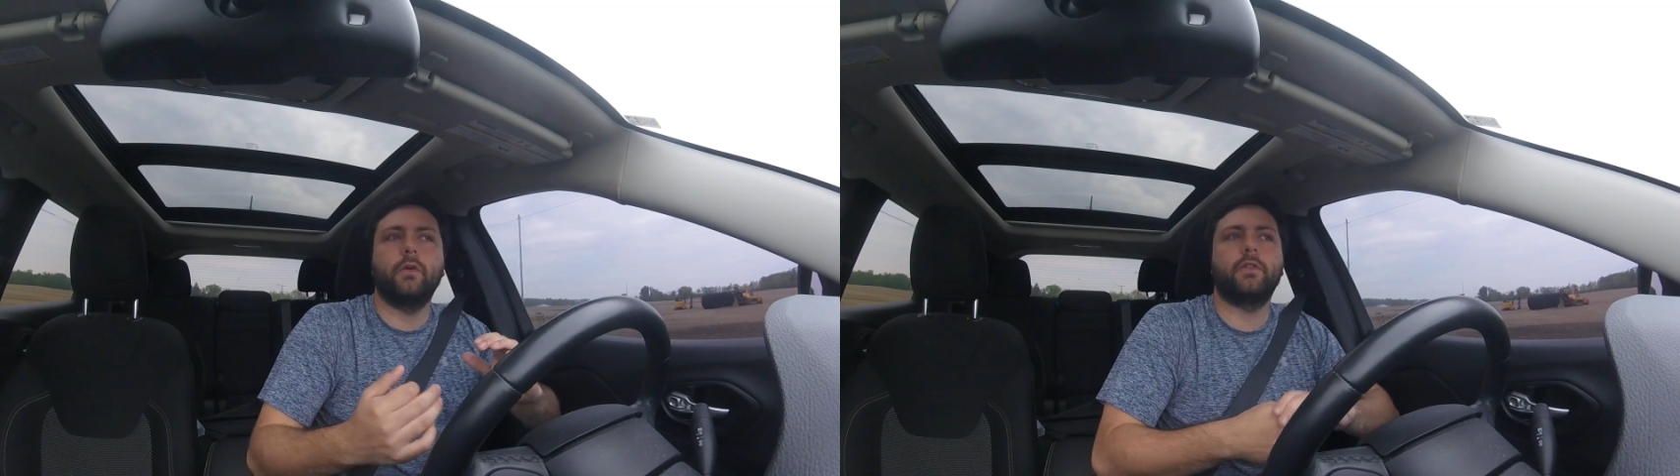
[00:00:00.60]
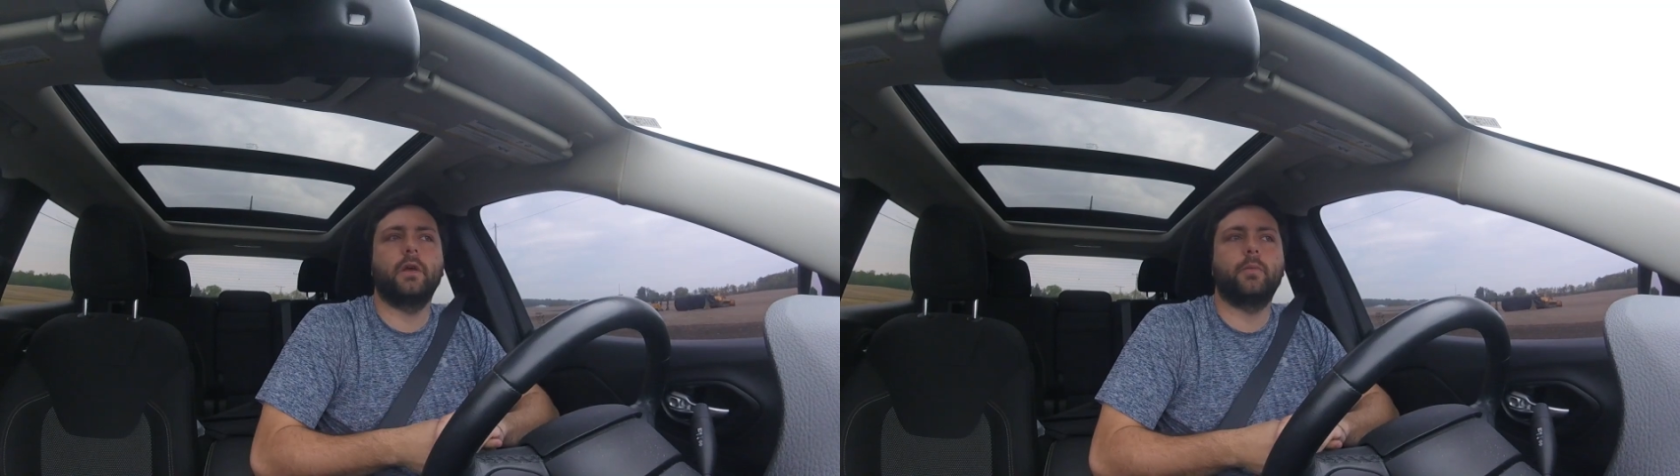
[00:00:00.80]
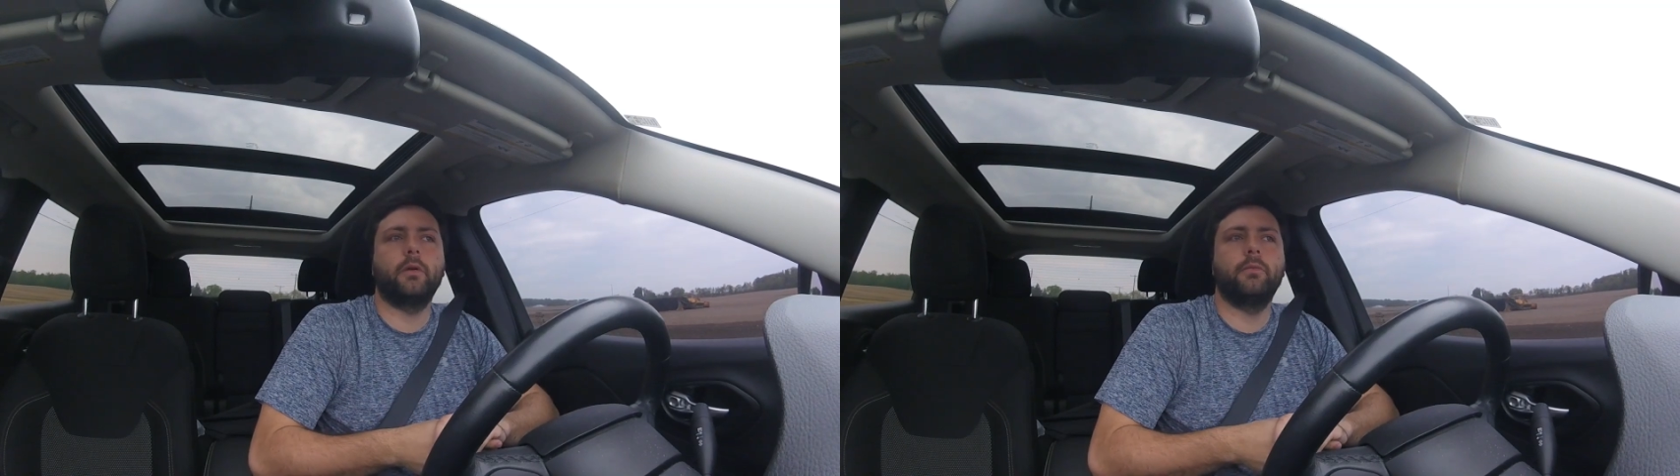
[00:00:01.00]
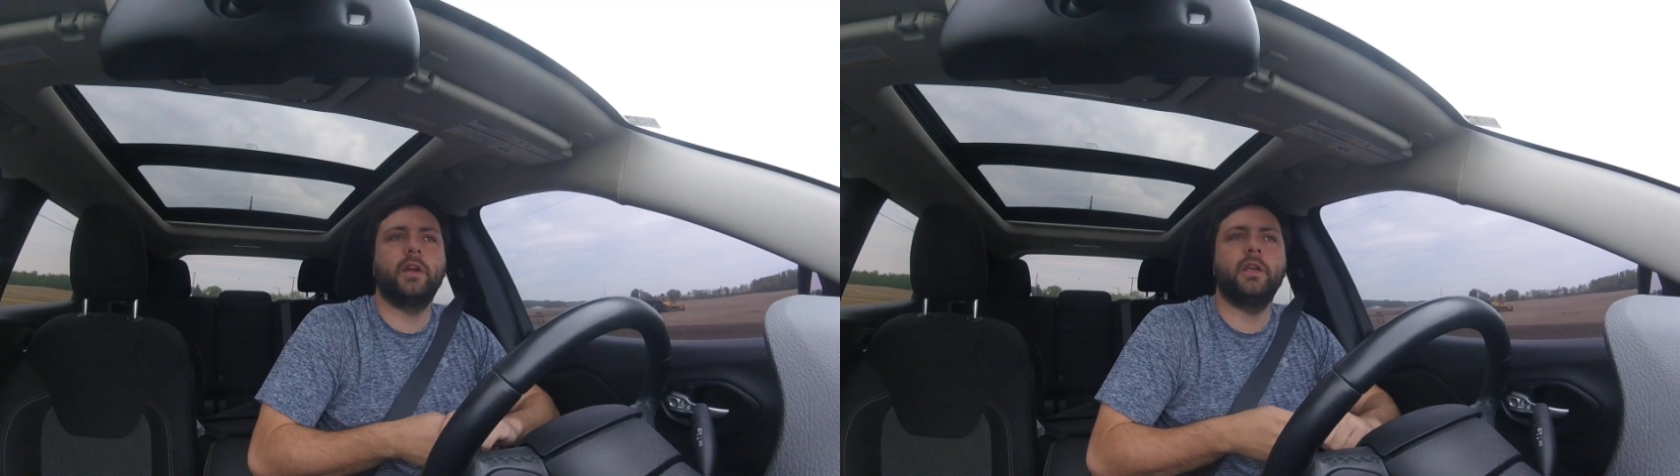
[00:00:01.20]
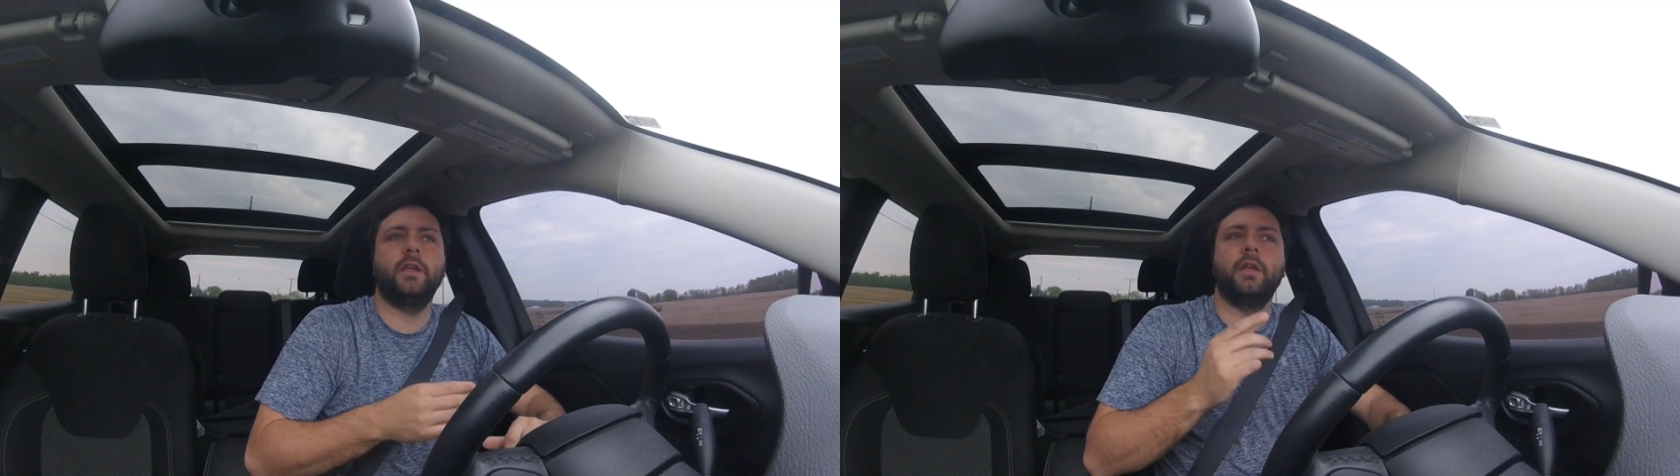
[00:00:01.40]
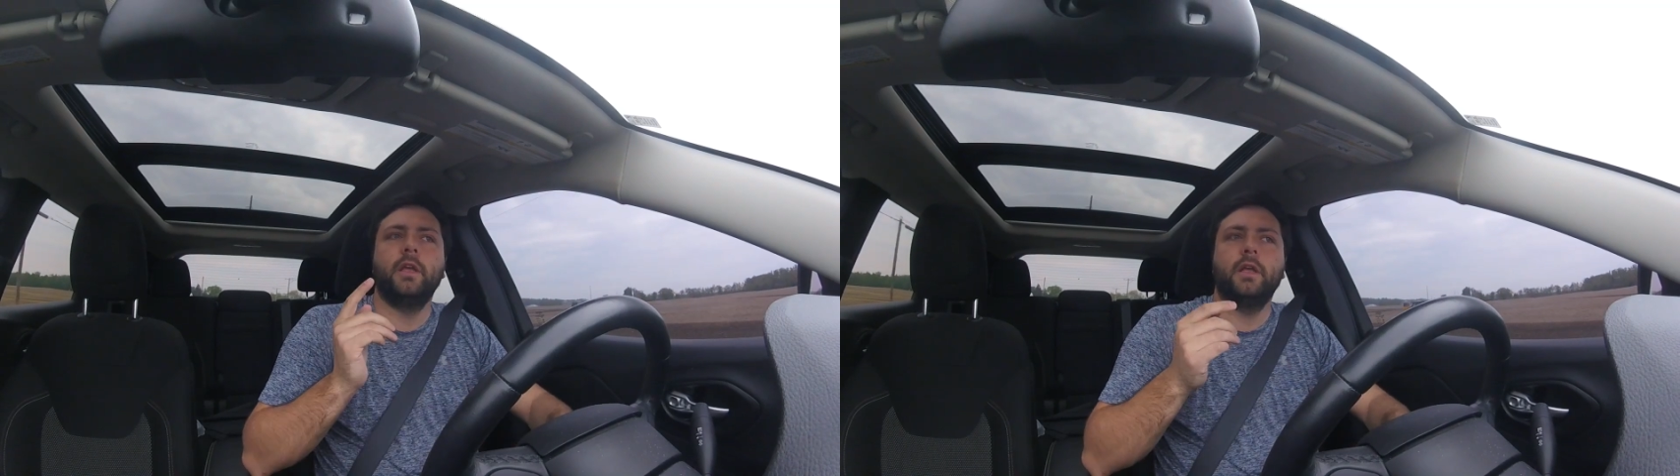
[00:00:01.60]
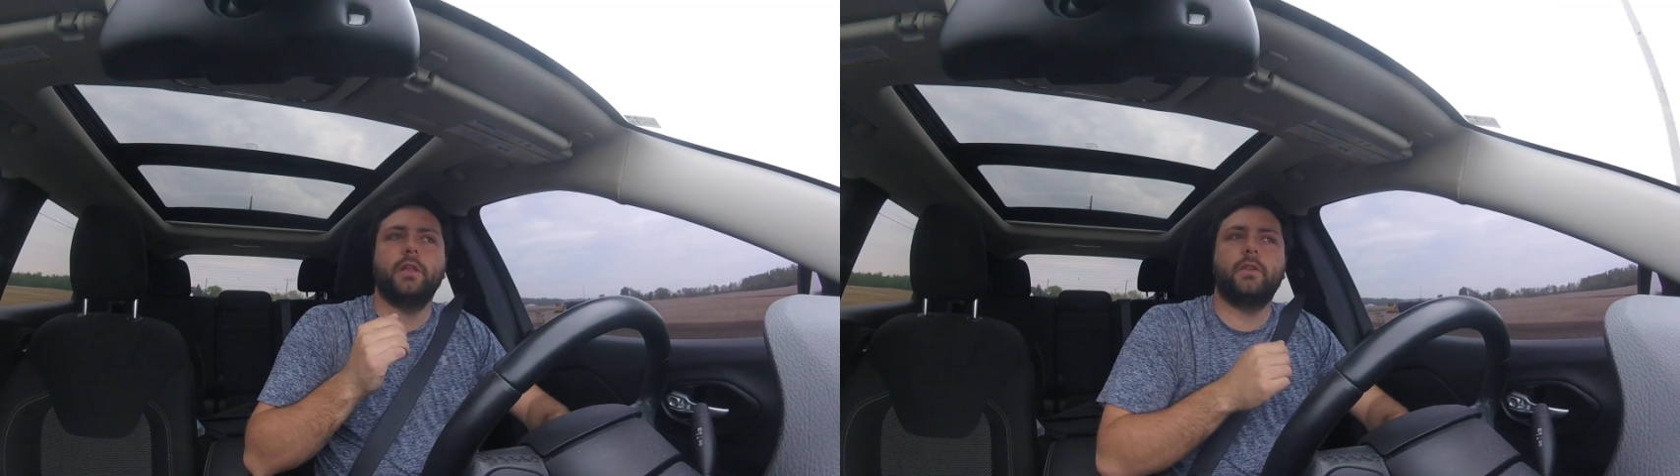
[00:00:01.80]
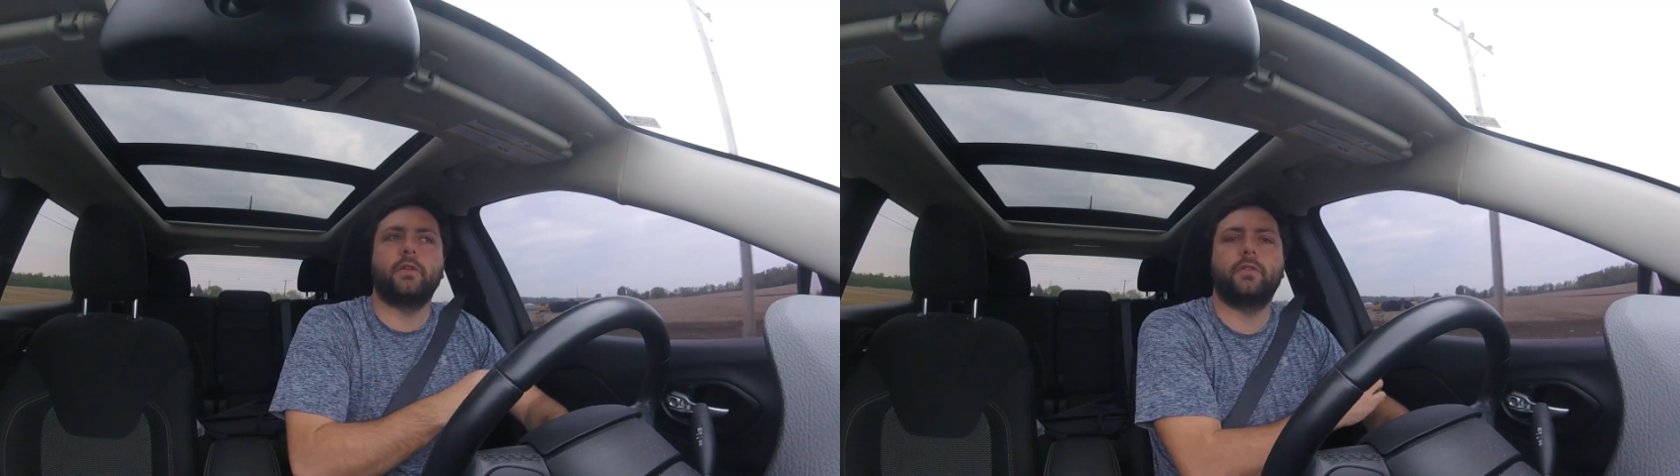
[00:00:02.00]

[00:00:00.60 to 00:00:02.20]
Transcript: what's up everybody so